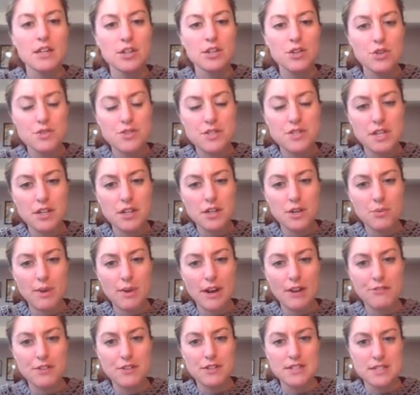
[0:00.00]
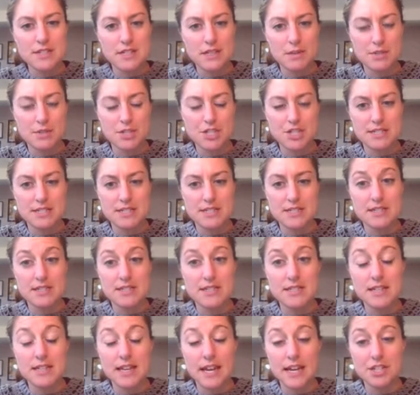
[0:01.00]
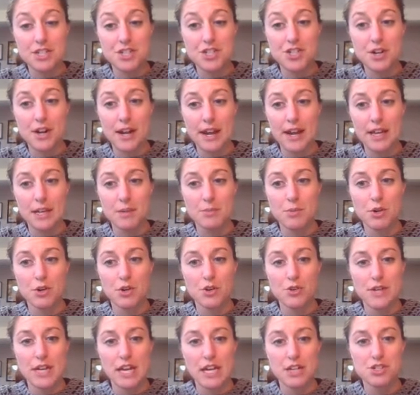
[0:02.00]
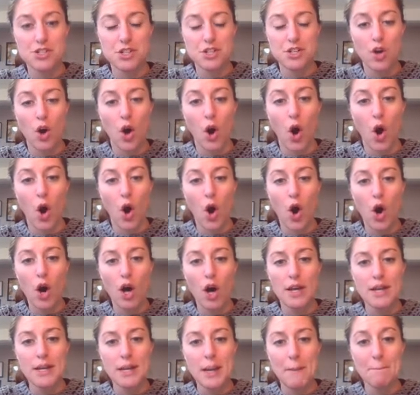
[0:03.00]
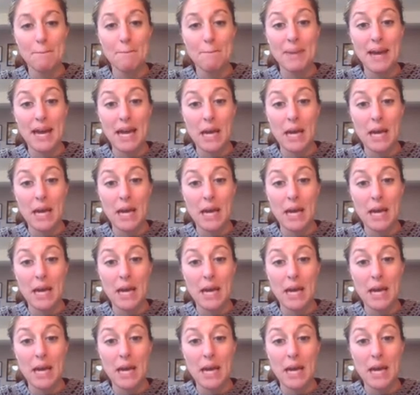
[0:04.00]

Using your reference images, sketch your animal creation on